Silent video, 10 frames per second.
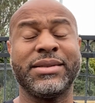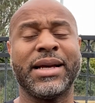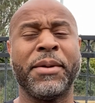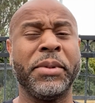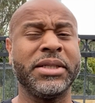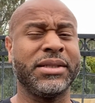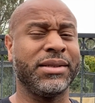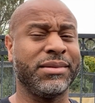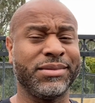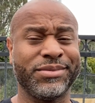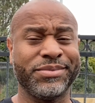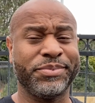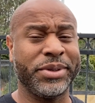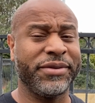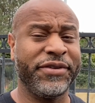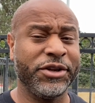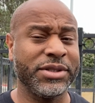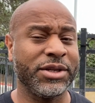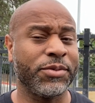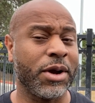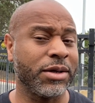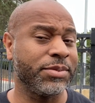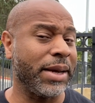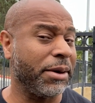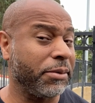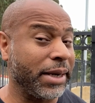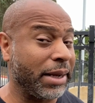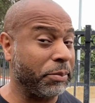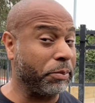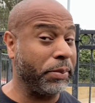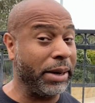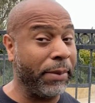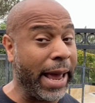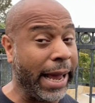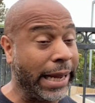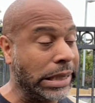I must have put the fuse in the wrong spot when I put it back.